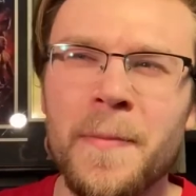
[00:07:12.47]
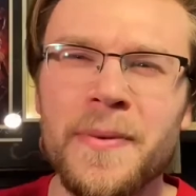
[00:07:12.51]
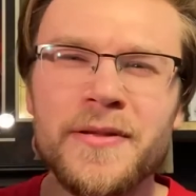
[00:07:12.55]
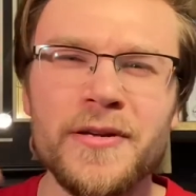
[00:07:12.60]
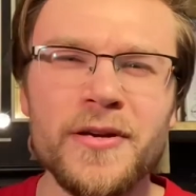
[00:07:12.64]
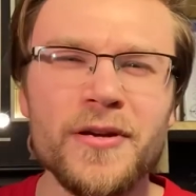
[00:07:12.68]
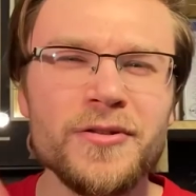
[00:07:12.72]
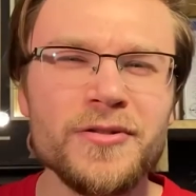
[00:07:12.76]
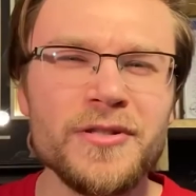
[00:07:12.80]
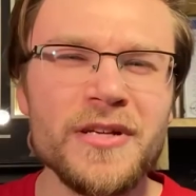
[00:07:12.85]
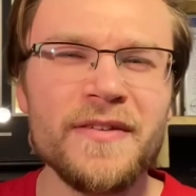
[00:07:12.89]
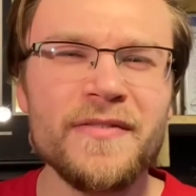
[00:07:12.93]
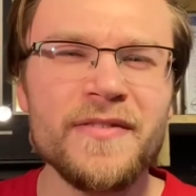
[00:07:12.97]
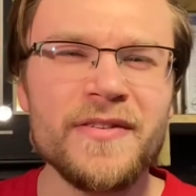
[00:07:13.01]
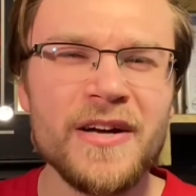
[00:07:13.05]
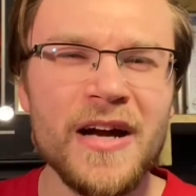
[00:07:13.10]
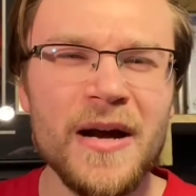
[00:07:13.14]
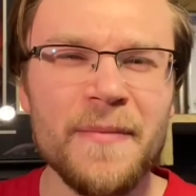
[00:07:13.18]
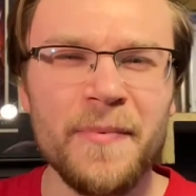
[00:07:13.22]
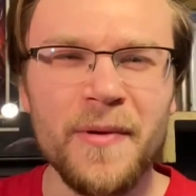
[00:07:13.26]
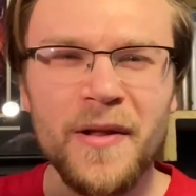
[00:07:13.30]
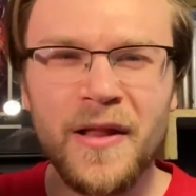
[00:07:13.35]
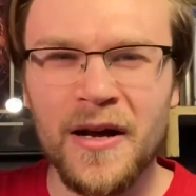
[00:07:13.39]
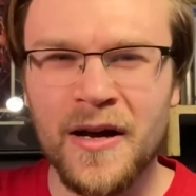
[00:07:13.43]
But they also have a
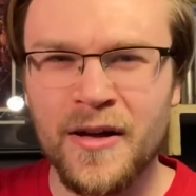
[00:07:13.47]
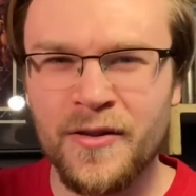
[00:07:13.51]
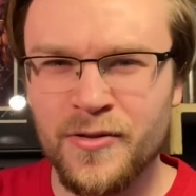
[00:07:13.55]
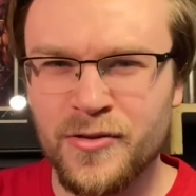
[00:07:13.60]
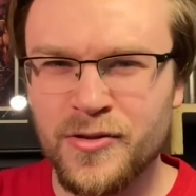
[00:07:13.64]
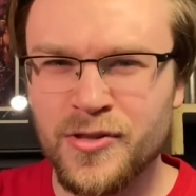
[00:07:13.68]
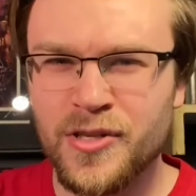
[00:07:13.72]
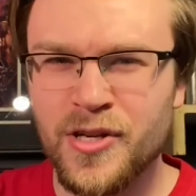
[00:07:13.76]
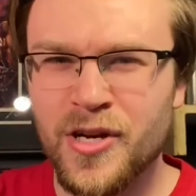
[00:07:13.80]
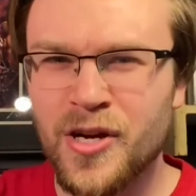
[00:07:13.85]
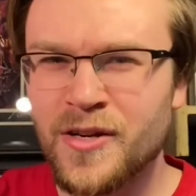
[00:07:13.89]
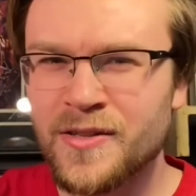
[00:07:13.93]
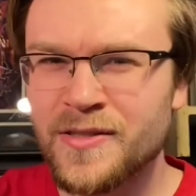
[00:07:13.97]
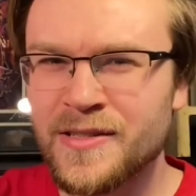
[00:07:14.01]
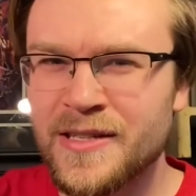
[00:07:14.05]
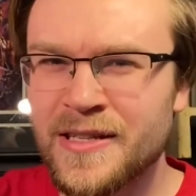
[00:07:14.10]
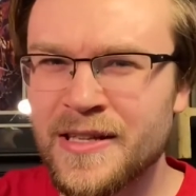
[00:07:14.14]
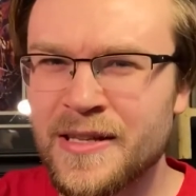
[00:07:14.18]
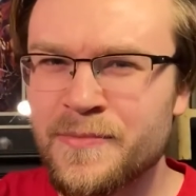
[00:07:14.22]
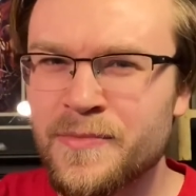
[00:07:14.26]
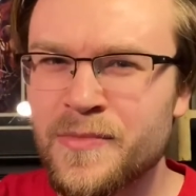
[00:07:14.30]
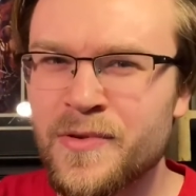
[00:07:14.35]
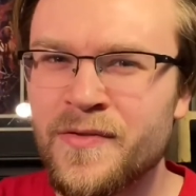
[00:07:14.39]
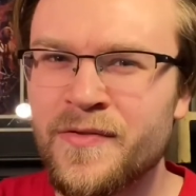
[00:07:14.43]
couple other songs
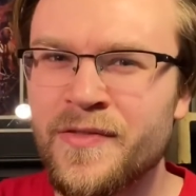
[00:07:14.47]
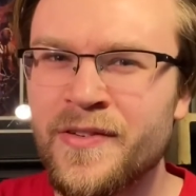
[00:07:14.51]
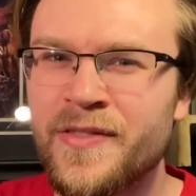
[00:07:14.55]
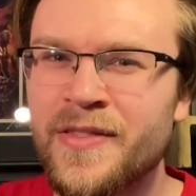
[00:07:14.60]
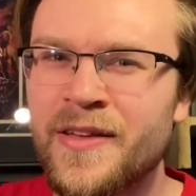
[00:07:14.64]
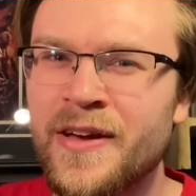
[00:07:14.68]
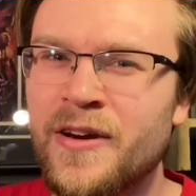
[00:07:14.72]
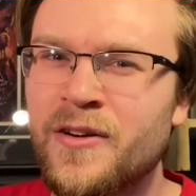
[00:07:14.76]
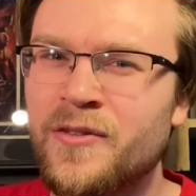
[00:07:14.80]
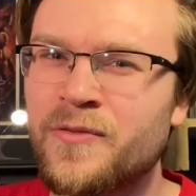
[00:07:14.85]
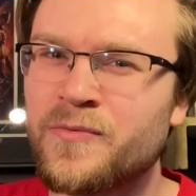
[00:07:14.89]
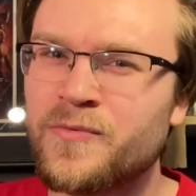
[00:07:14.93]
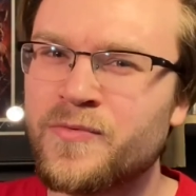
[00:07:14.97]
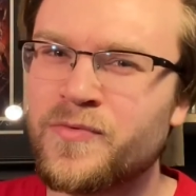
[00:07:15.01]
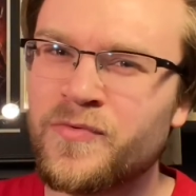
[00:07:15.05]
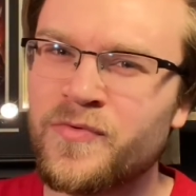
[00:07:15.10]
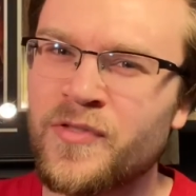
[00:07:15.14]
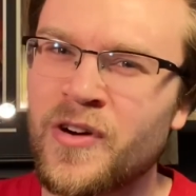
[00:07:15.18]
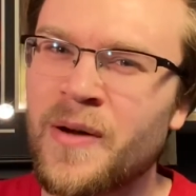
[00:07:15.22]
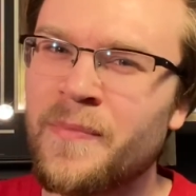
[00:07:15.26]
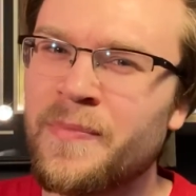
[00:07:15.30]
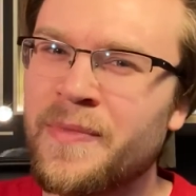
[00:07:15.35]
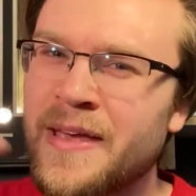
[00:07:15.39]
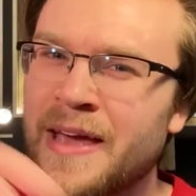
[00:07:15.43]
in the movie that are
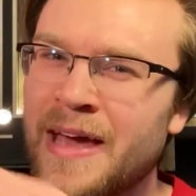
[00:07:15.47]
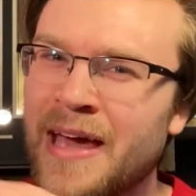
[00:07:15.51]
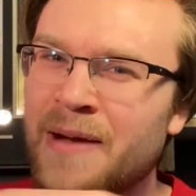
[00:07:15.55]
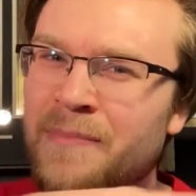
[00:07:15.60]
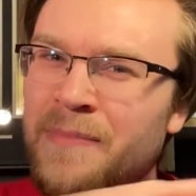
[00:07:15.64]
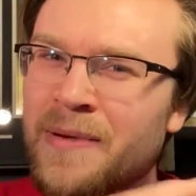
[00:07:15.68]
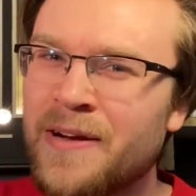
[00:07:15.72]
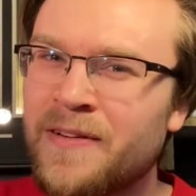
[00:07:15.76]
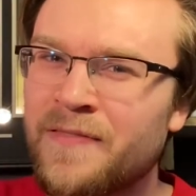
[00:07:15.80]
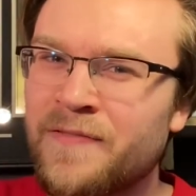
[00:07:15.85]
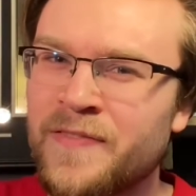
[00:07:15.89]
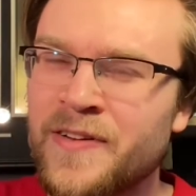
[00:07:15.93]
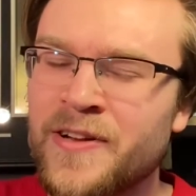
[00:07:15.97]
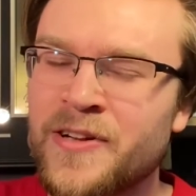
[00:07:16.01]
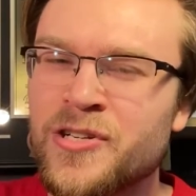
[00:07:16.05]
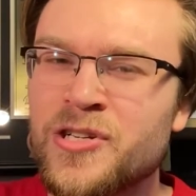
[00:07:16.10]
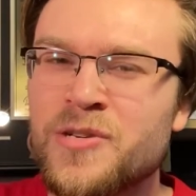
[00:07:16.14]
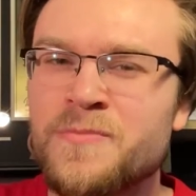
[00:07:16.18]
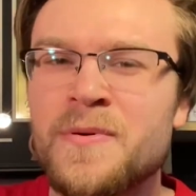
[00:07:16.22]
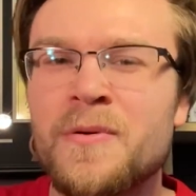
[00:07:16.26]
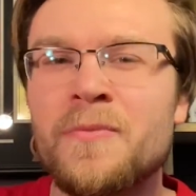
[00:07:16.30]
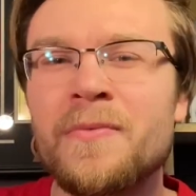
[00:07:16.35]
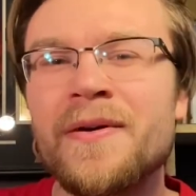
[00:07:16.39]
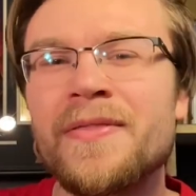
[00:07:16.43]
from the animated
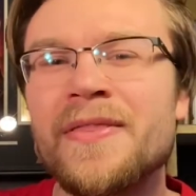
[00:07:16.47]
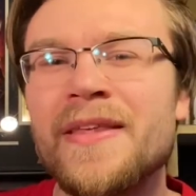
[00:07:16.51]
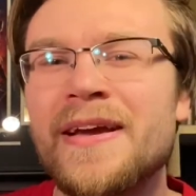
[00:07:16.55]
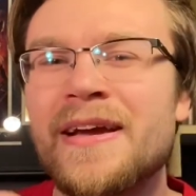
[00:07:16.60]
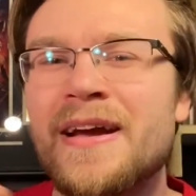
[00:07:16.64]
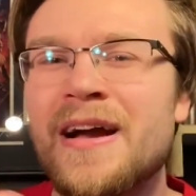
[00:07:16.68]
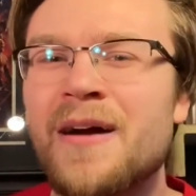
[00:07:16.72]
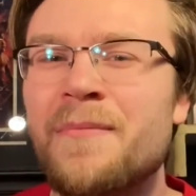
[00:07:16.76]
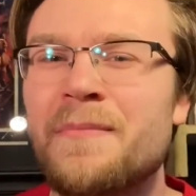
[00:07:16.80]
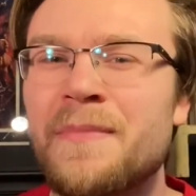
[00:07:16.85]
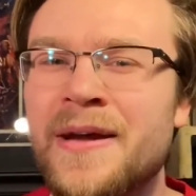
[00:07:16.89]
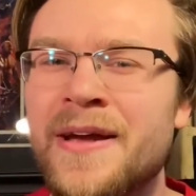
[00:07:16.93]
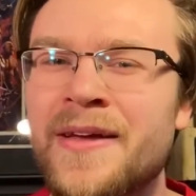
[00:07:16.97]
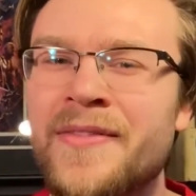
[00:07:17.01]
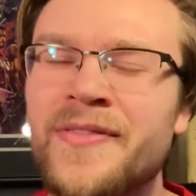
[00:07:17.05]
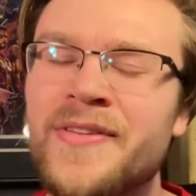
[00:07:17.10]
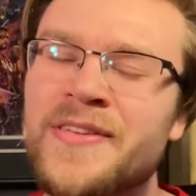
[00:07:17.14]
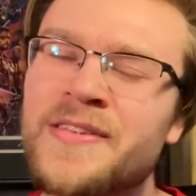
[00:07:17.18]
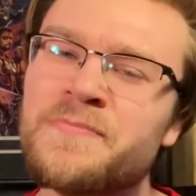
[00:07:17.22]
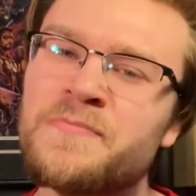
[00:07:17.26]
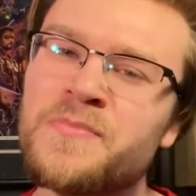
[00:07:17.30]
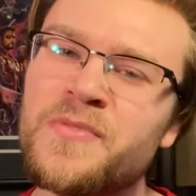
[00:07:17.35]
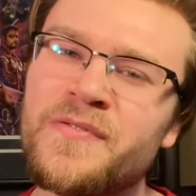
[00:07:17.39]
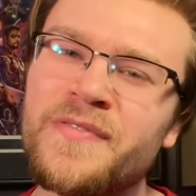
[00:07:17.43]
feature, but when they come in,
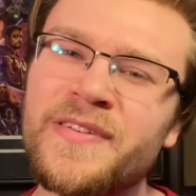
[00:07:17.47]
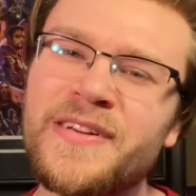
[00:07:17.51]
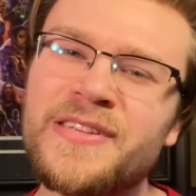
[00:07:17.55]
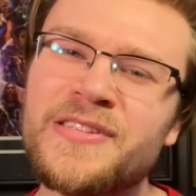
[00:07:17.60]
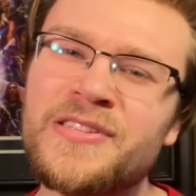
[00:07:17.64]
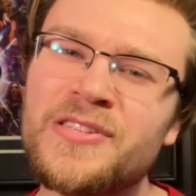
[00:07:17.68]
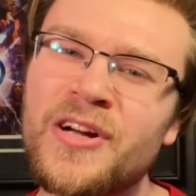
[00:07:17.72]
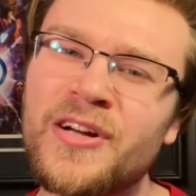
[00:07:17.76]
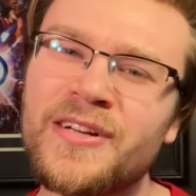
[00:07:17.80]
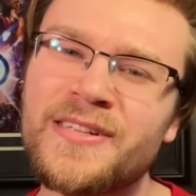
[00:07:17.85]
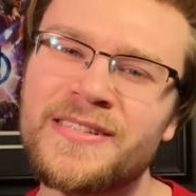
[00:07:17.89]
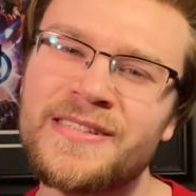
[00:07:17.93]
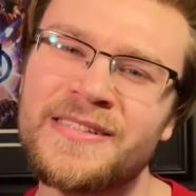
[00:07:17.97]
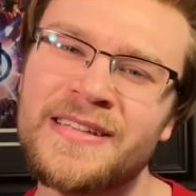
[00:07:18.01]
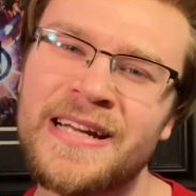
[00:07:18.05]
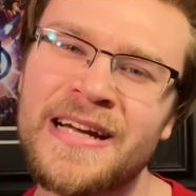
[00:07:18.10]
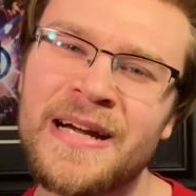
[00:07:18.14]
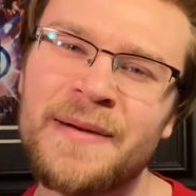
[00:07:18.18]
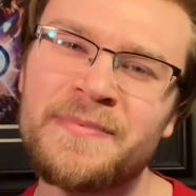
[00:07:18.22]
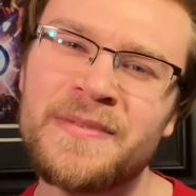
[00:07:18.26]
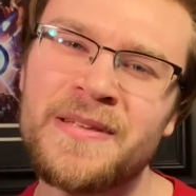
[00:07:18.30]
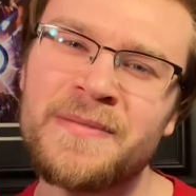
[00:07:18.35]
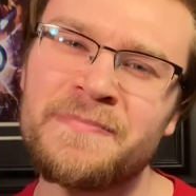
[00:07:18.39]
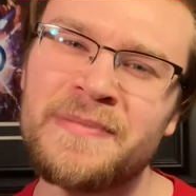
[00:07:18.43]
this movie's not
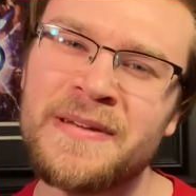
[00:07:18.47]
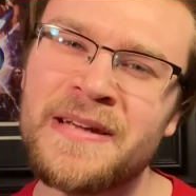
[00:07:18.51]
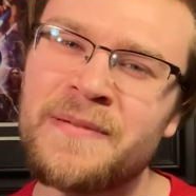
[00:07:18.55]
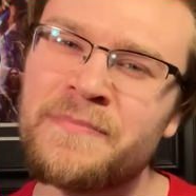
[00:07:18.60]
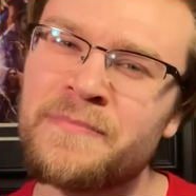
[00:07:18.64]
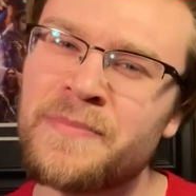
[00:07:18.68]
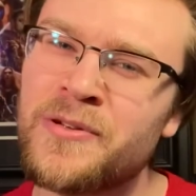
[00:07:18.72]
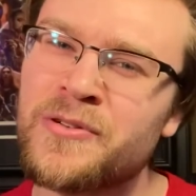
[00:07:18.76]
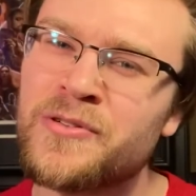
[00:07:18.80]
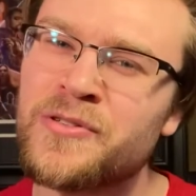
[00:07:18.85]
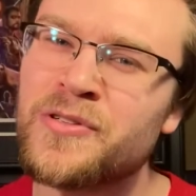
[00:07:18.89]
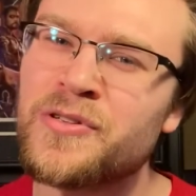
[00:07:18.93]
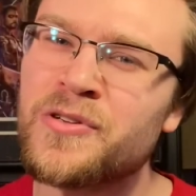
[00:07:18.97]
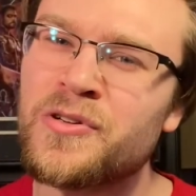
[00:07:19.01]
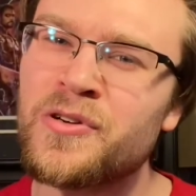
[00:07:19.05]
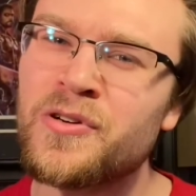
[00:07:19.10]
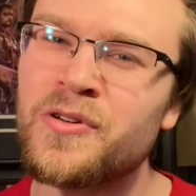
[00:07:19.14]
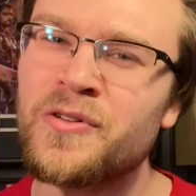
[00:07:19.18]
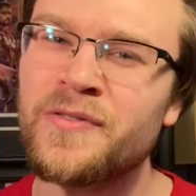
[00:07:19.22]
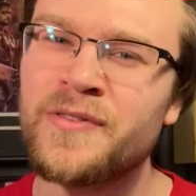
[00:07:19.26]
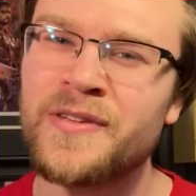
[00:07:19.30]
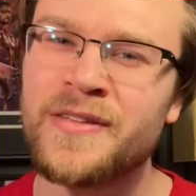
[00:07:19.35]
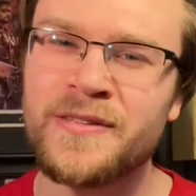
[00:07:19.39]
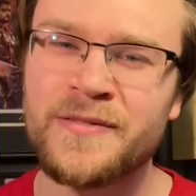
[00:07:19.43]
set up to be a musical.